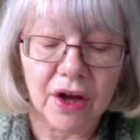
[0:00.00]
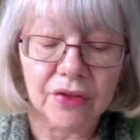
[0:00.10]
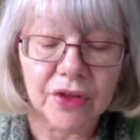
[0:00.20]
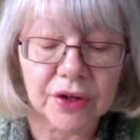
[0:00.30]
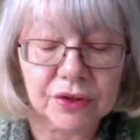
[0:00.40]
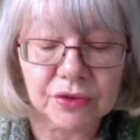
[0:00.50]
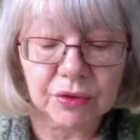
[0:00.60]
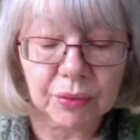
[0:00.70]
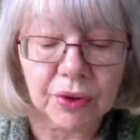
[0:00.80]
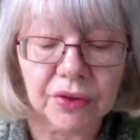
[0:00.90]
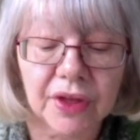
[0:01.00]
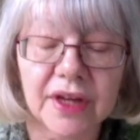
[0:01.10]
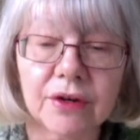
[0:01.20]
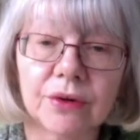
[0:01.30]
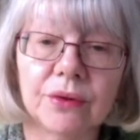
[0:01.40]
and those with what
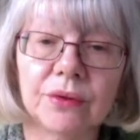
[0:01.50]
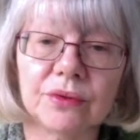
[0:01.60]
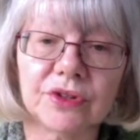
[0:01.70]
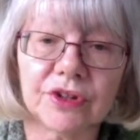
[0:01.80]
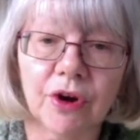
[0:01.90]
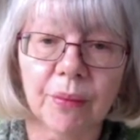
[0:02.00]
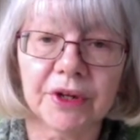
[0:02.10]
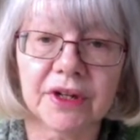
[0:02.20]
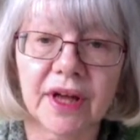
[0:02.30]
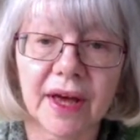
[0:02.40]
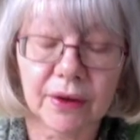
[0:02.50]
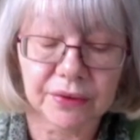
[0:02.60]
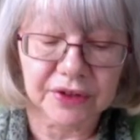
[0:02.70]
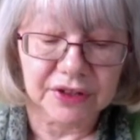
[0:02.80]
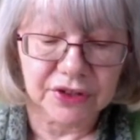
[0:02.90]
they called common
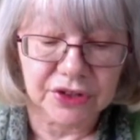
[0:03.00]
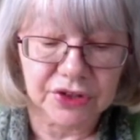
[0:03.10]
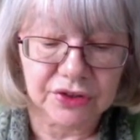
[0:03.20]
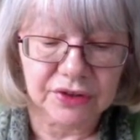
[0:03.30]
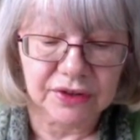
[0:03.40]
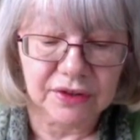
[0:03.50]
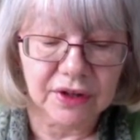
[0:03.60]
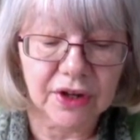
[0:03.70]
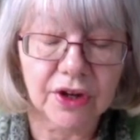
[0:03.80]
health conditions.